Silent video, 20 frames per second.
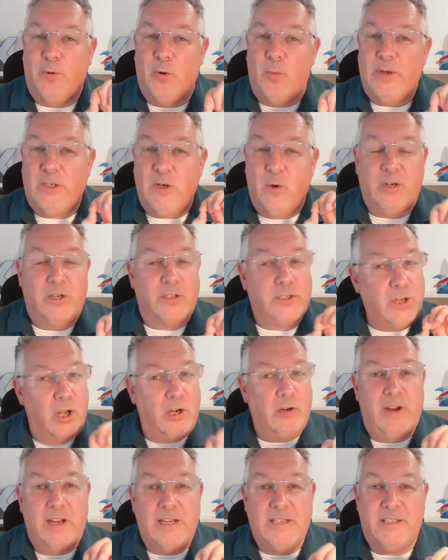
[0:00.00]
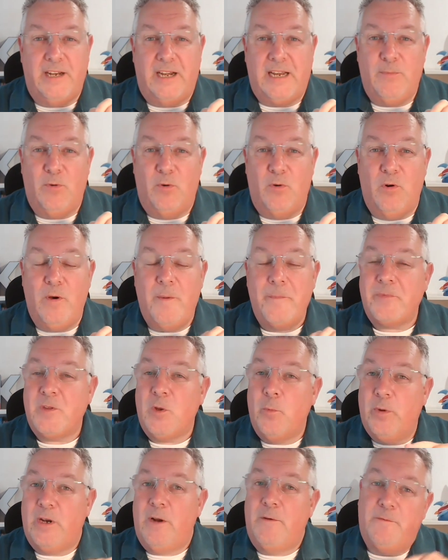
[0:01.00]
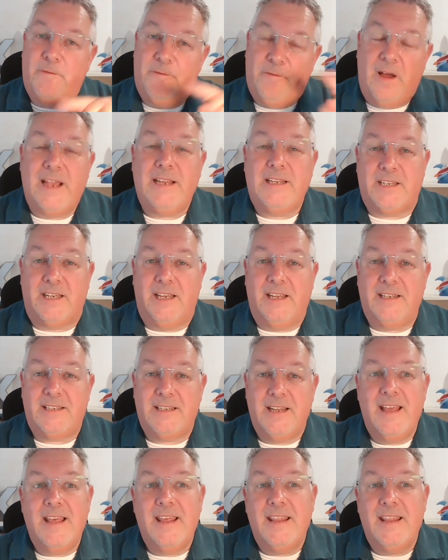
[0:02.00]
point we don't want to tolerate it anymore, we don't fight it.